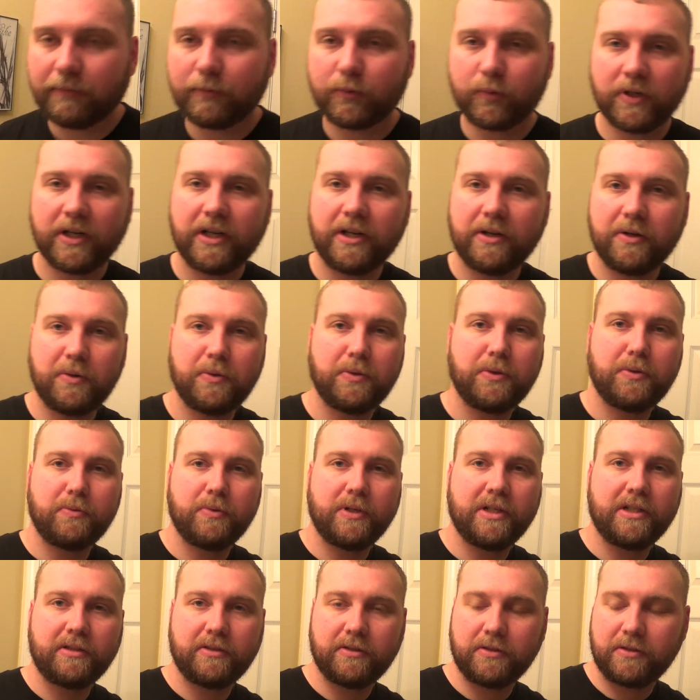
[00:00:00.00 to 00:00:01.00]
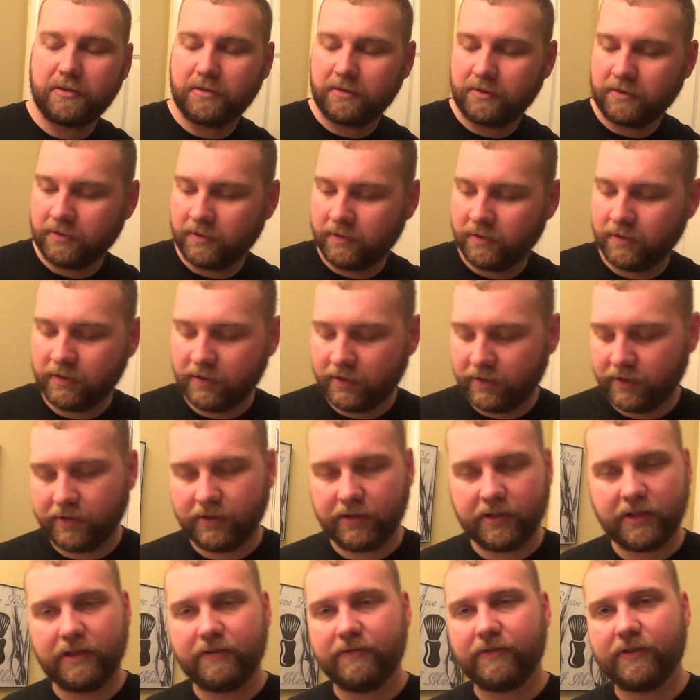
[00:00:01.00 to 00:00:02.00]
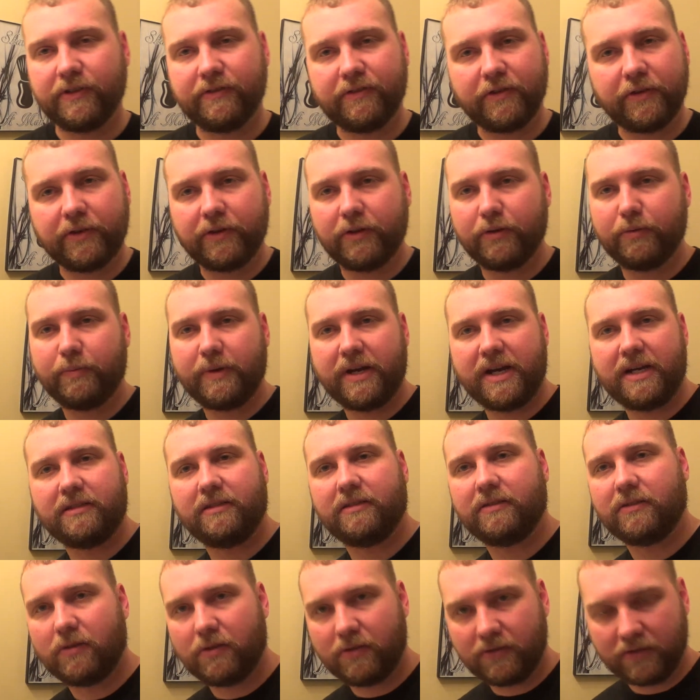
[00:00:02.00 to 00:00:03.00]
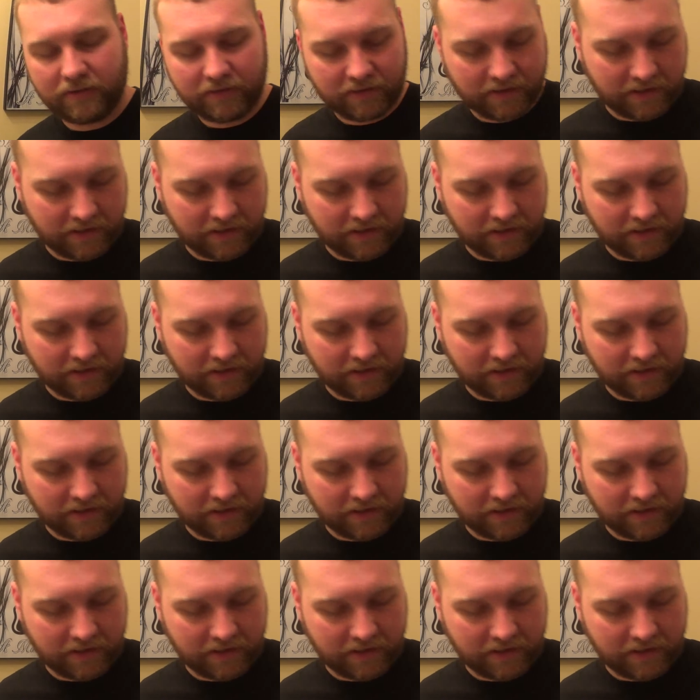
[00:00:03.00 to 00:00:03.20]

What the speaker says: when I hone a razor, even if it, passes all the